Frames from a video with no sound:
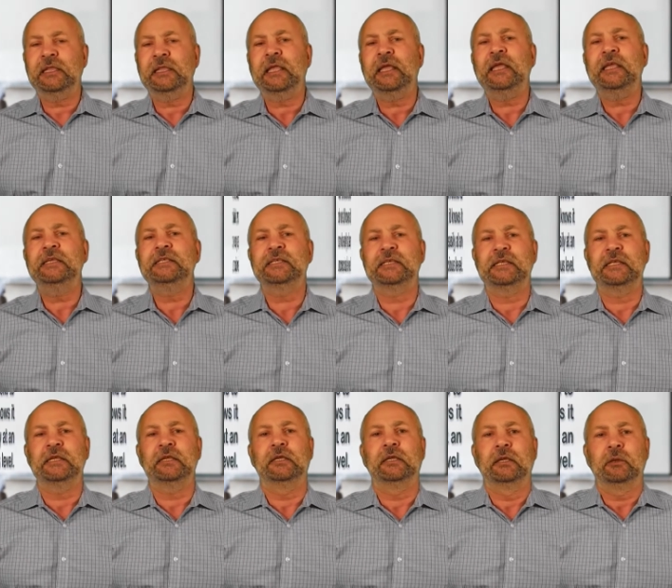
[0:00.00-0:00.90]
lazy.
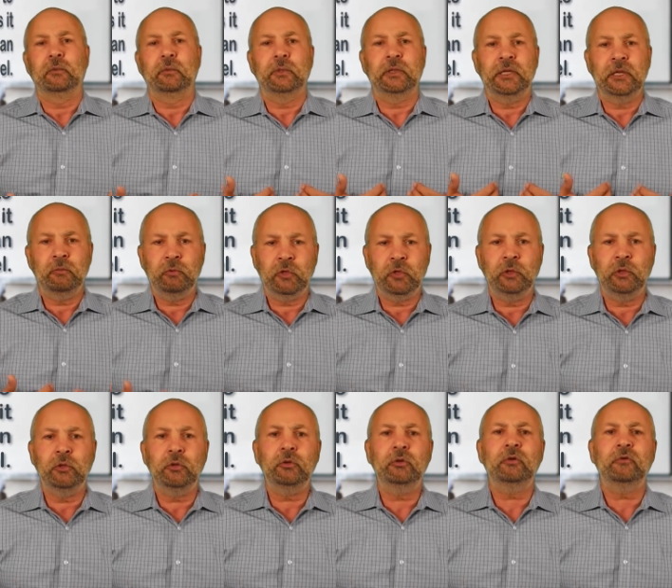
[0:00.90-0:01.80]
We will
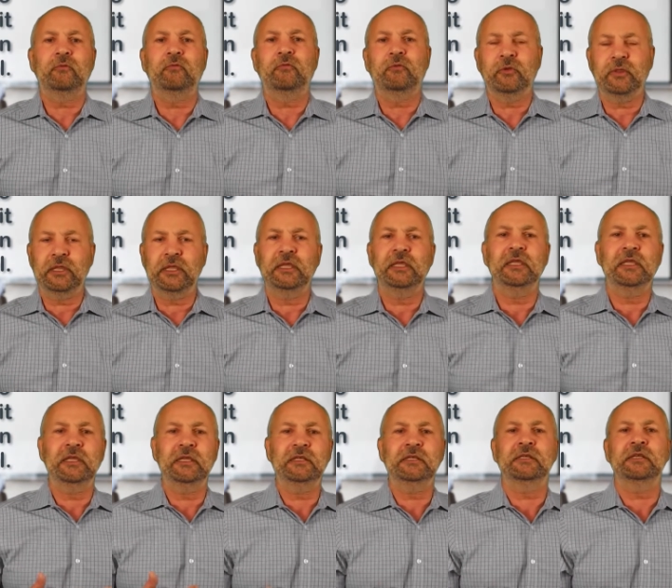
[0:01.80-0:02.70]
look for the
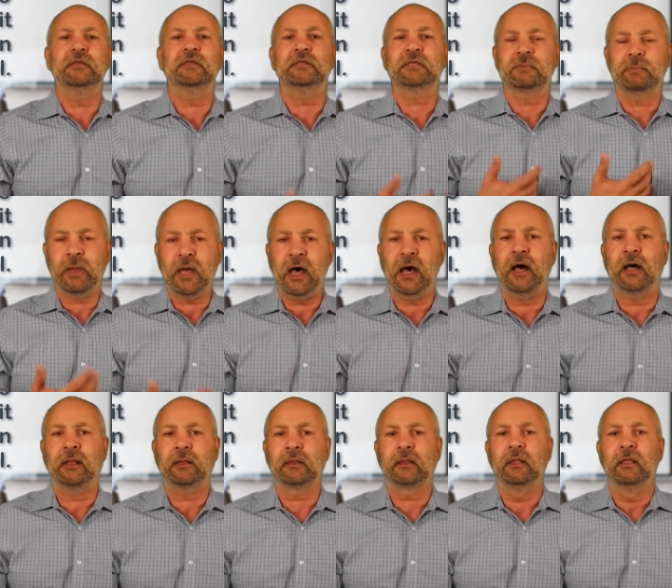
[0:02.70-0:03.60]
easiest path.